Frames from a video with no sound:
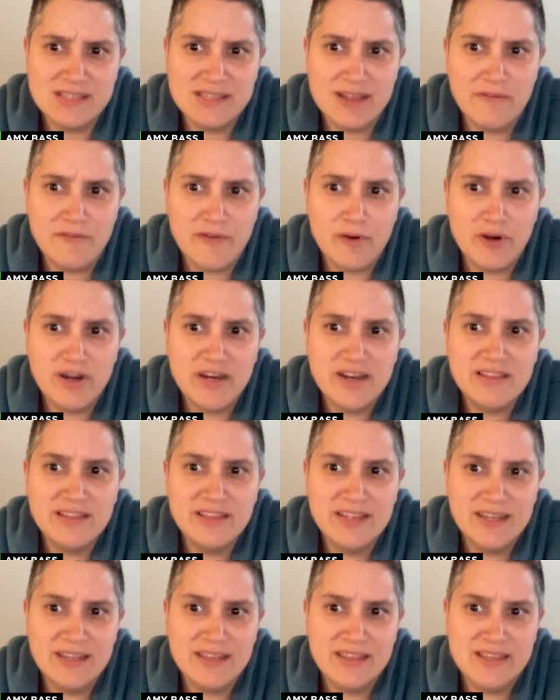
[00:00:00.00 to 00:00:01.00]
Now, if I wanted to
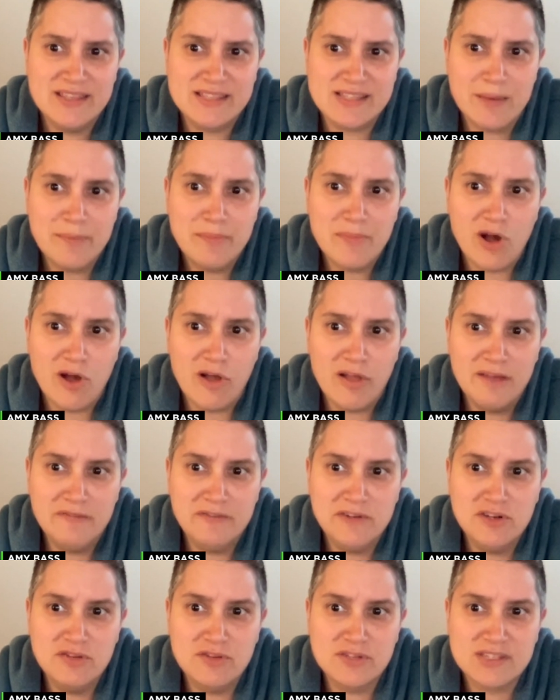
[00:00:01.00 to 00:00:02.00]
clean any of these up, all I have
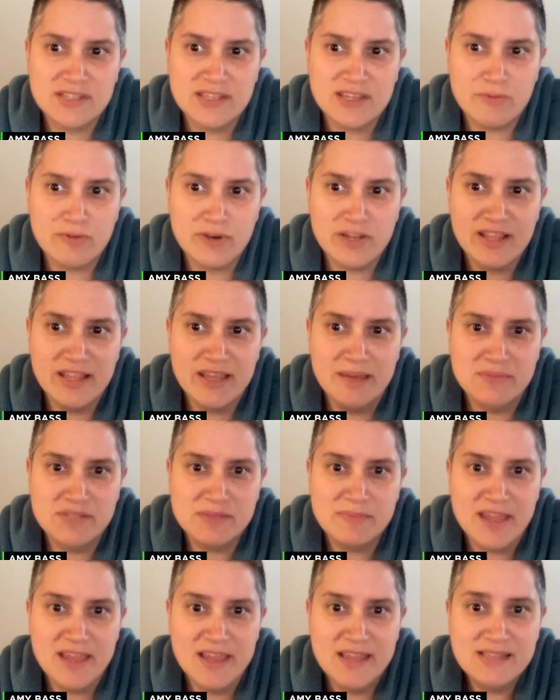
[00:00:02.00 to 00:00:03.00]
to do is click Reclaim
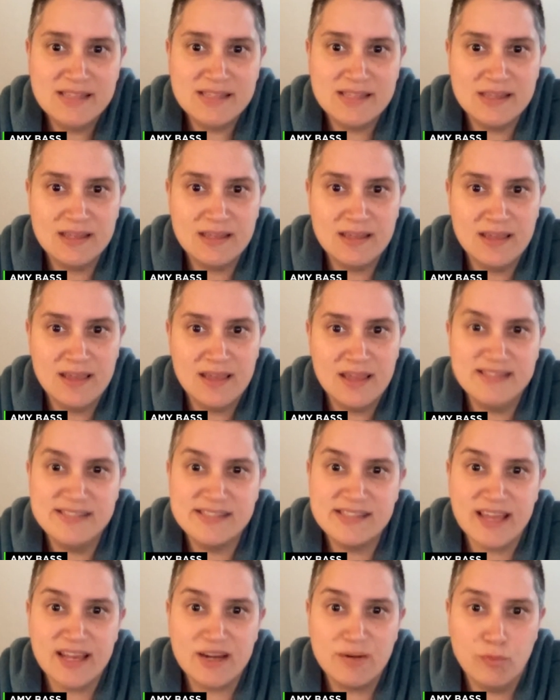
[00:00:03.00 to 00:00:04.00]
Space and
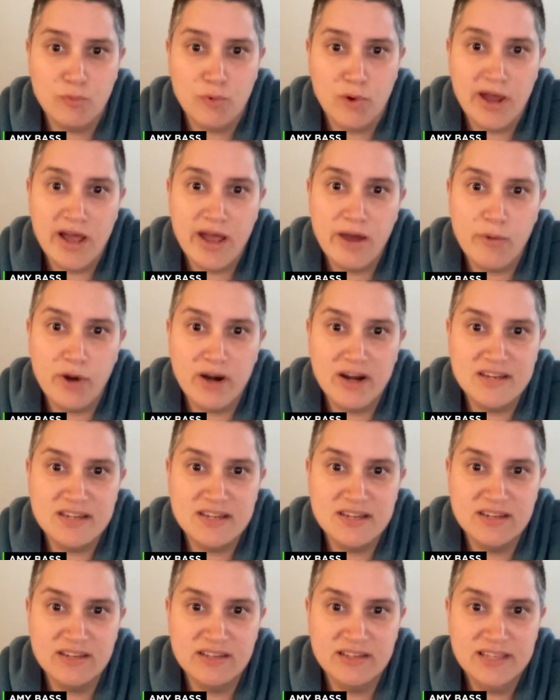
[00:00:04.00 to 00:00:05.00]
select what I wanted to
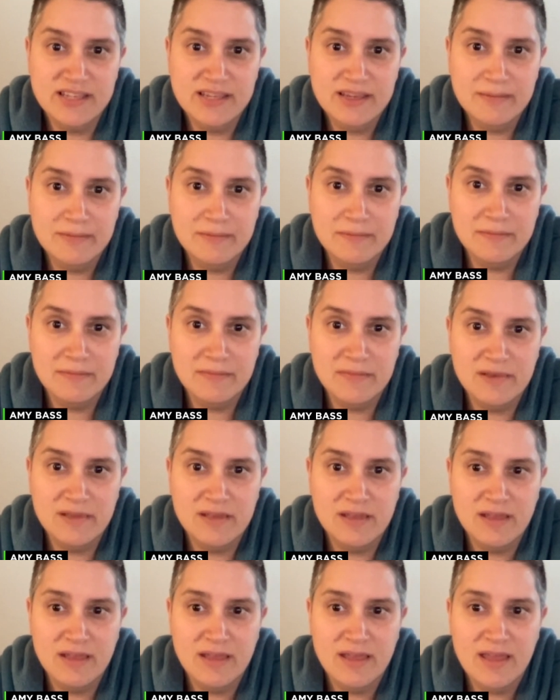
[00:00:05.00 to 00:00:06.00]
delete,
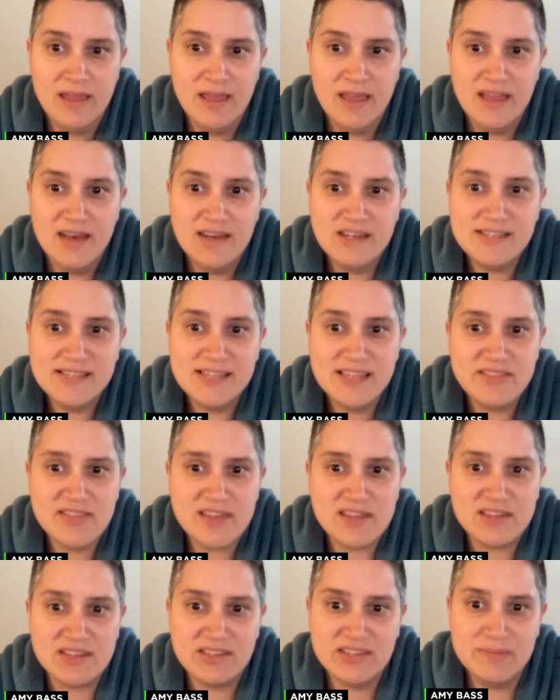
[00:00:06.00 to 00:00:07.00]
and just hit
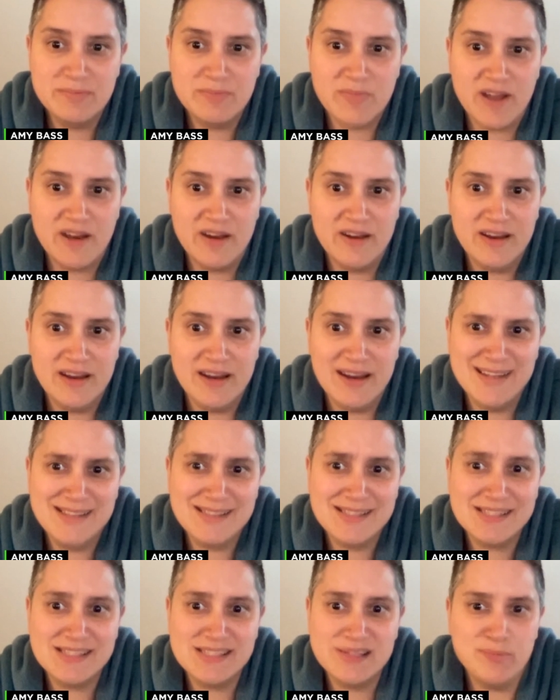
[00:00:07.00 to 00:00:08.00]
that delete button, and it's
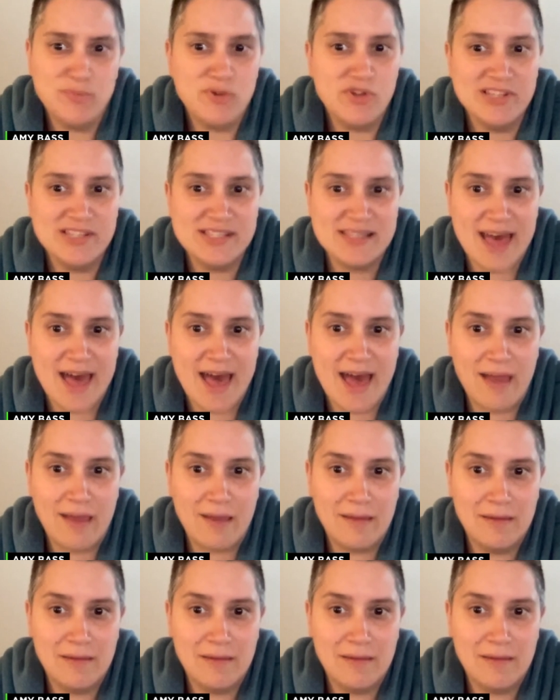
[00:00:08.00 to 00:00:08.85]
as simple as that.